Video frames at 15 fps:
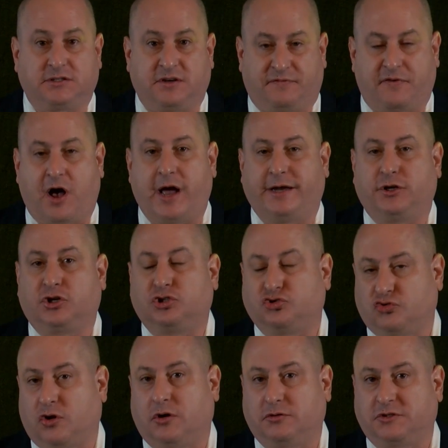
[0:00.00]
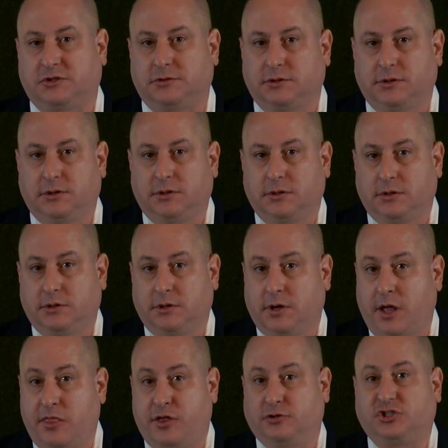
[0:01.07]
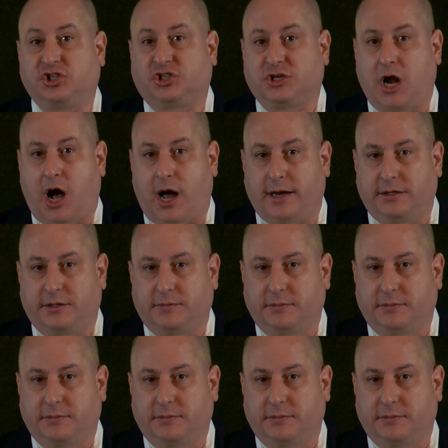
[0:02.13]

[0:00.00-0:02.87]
defined controls. They're just not.